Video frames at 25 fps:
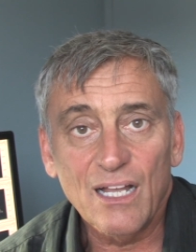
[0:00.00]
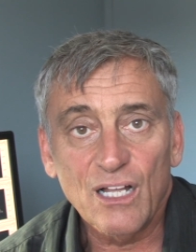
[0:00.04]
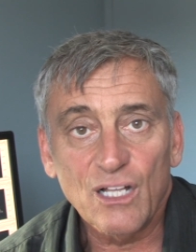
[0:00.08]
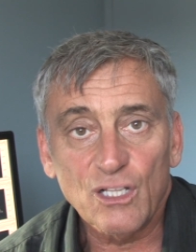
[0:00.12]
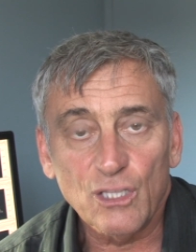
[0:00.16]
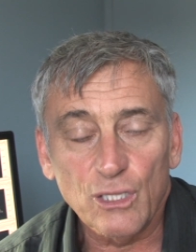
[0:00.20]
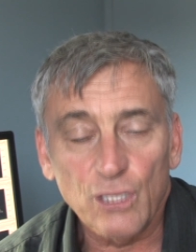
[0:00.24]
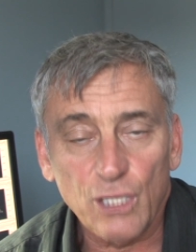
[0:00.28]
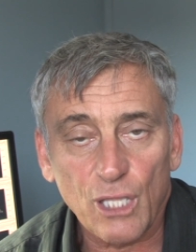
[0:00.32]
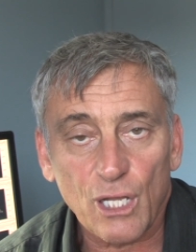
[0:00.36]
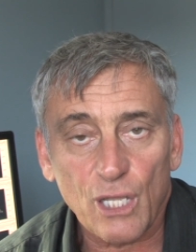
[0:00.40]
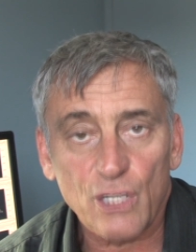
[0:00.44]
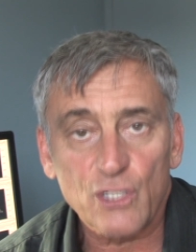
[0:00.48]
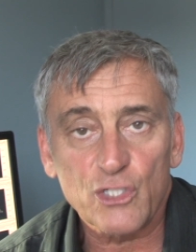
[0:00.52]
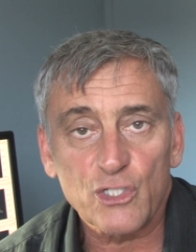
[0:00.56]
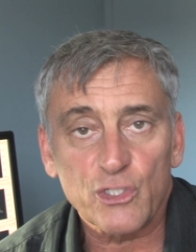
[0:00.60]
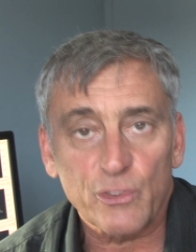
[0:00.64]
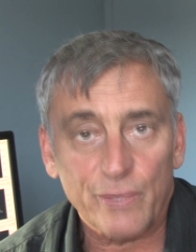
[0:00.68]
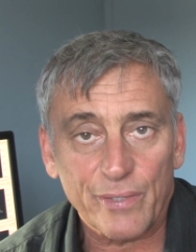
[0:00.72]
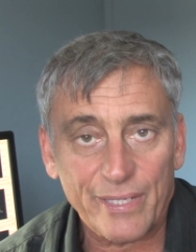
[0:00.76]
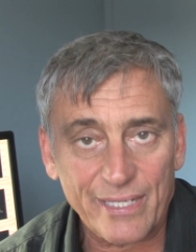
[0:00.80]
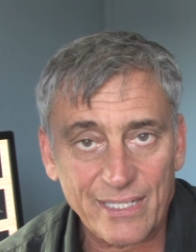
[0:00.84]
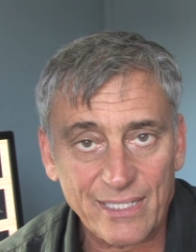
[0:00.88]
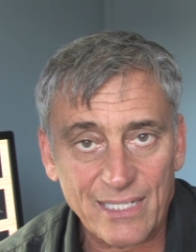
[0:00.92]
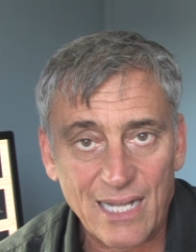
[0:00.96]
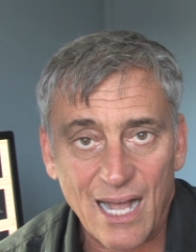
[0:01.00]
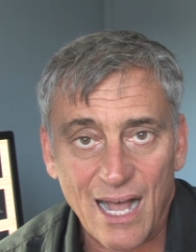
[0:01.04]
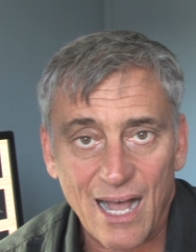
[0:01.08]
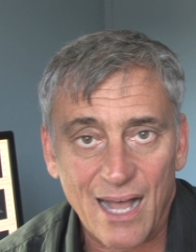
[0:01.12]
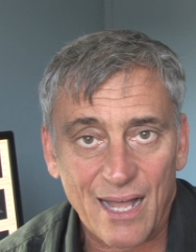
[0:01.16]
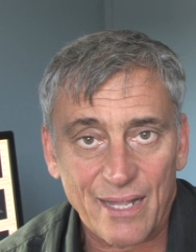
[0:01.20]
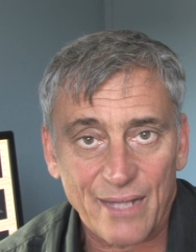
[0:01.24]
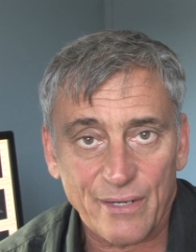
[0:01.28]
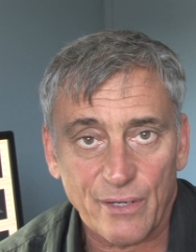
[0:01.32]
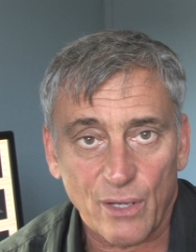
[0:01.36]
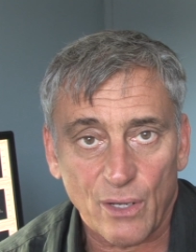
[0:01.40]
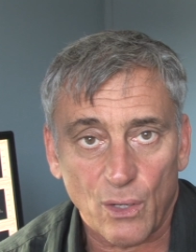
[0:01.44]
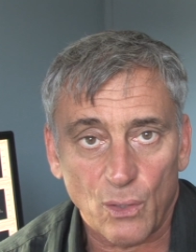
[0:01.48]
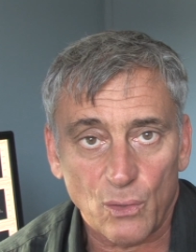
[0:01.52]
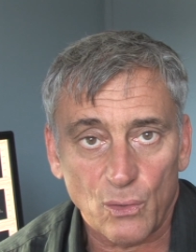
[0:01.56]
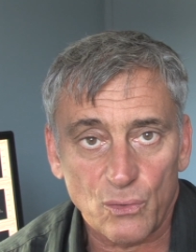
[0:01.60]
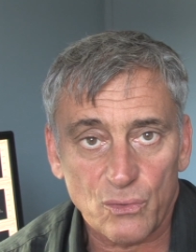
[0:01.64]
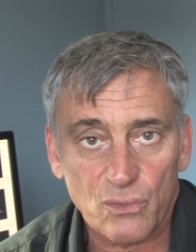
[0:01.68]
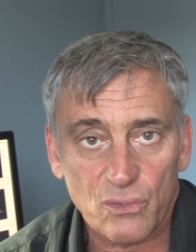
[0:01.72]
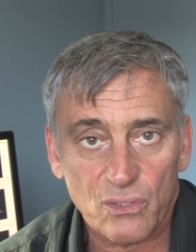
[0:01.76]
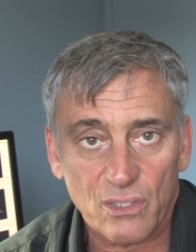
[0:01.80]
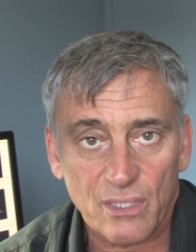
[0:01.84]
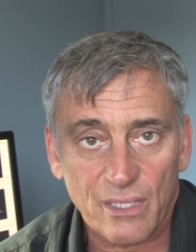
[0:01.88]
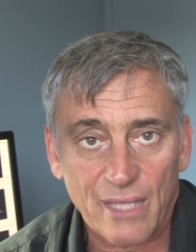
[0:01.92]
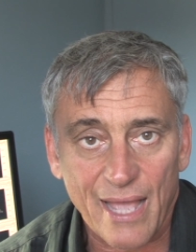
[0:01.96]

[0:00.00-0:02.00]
luxury condos